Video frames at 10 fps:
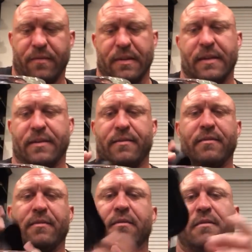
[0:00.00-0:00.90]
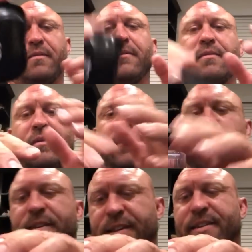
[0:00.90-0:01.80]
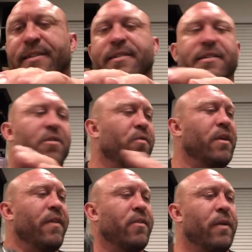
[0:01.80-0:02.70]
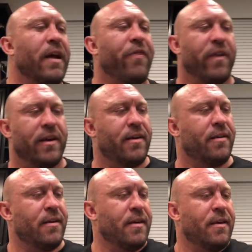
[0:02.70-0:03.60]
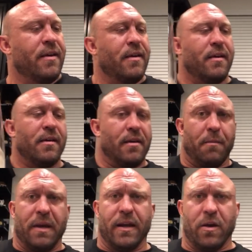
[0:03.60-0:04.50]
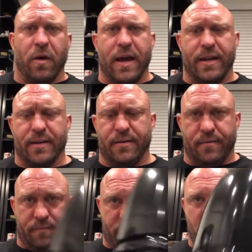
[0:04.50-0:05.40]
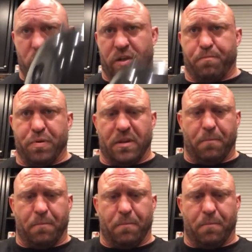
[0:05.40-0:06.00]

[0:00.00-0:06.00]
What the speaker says: What? Your existence isn't real. That's what I think. I'm going to go ahead and just put the